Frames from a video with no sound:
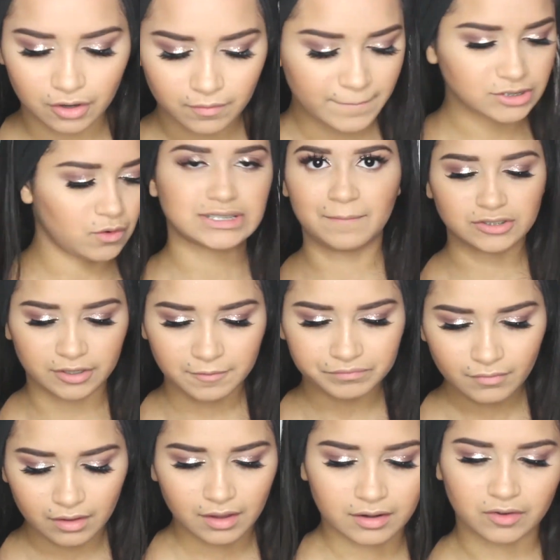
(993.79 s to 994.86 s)
I'm gonna
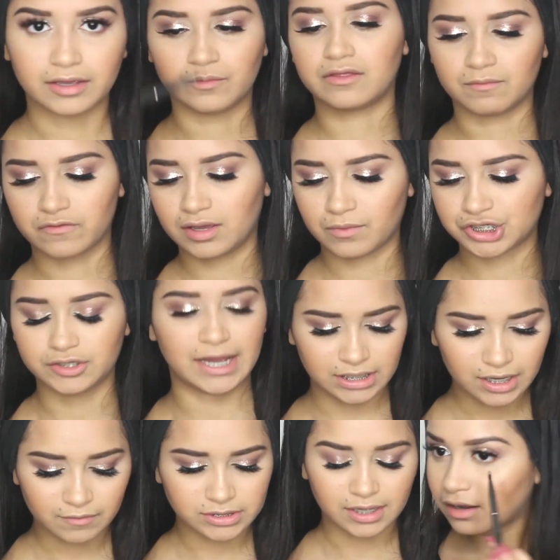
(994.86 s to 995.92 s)
go back
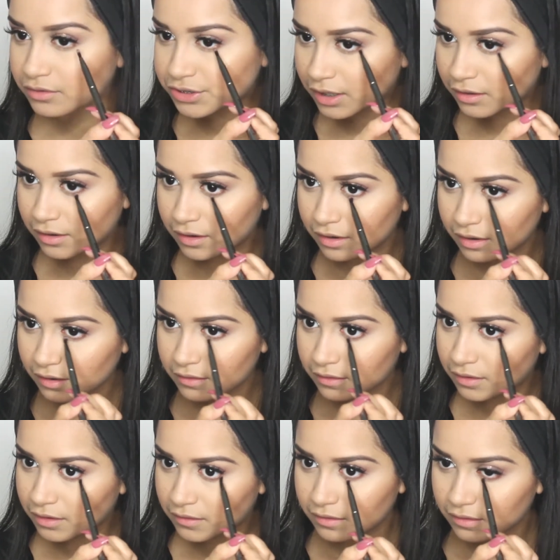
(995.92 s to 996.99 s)
into the
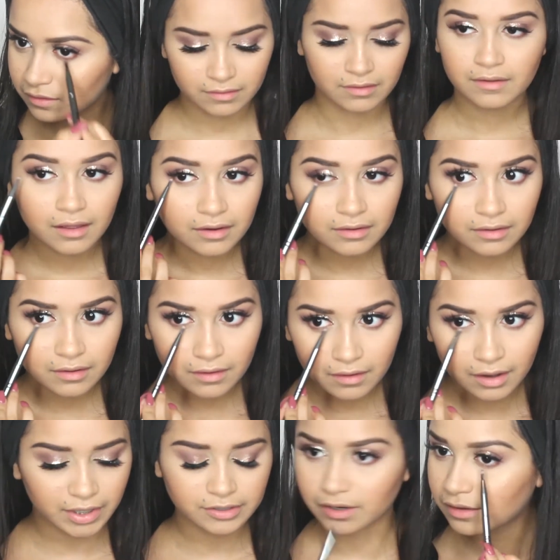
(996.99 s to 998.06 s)
Sigma palette to do my under
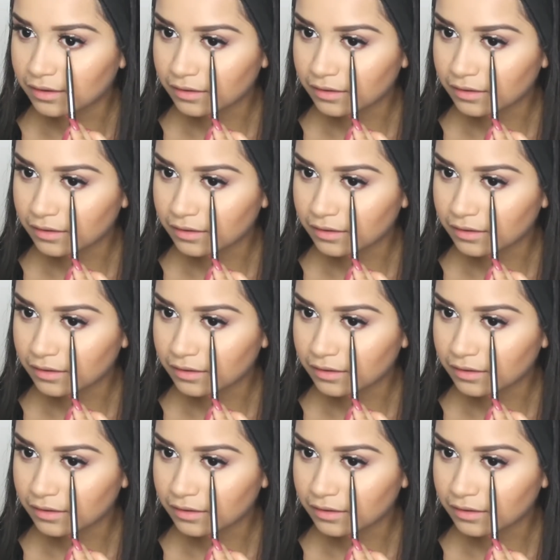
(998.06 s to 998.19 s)
eye.